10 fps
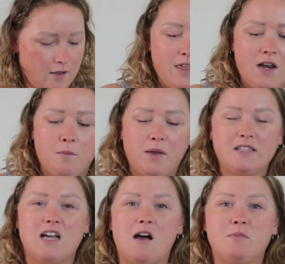Then I picked
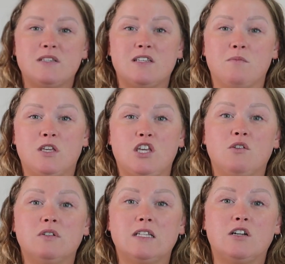up some
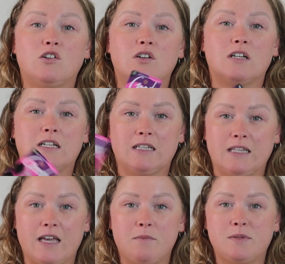cute little
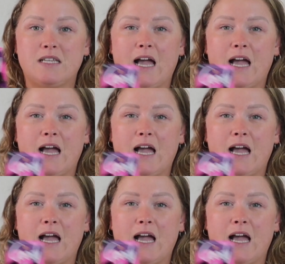clips.